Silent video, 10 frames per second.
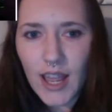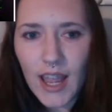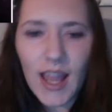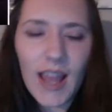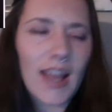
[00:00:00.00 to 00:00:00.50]

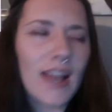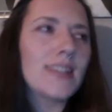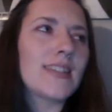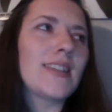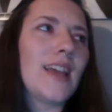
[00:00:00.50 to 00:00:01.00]
I
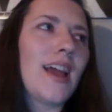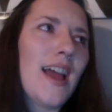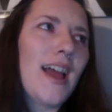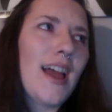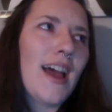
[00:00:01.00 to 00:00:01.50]
guess.
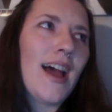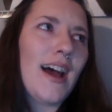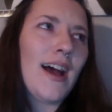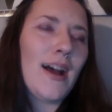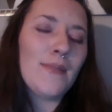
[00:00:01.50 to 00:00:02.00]

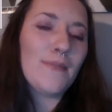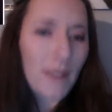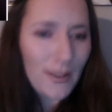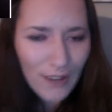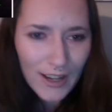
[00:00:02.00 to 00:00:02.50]
My
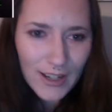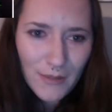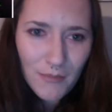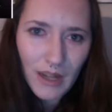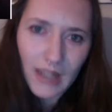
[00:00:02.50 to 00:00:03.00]
friend
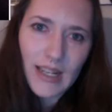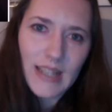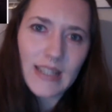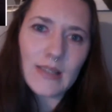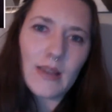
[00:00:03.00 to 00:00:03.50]

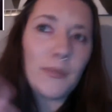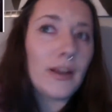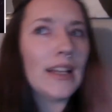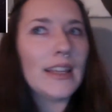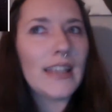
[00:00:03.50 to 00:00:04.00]
Marcus
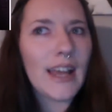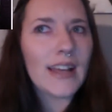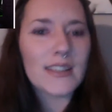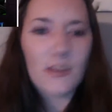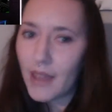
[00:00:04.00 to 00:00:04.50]
apparently has
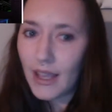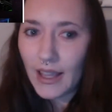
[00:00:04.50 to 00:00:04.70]
some, like,